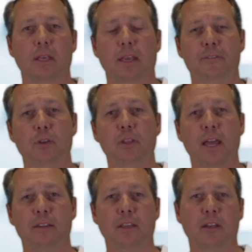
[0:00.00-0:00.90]
If you'd
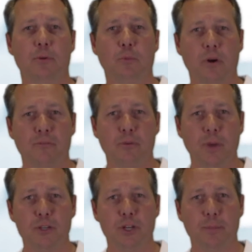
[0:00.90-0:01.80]
like to hear more
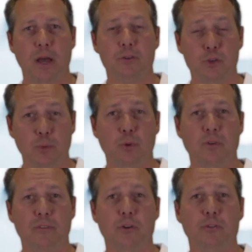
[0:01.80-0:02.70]
information about tubal
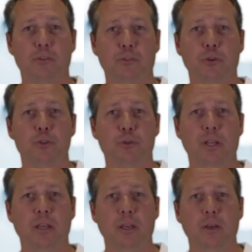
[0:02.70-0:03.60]
reversal
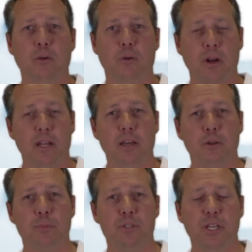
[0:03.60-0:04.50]
surgery or any
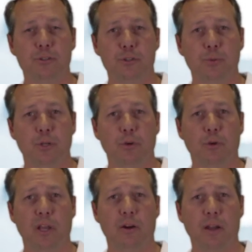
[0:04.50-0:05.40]
other procedures we do
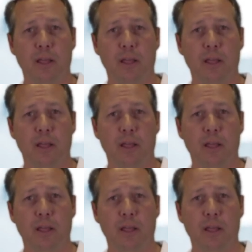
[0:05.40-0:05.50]
here at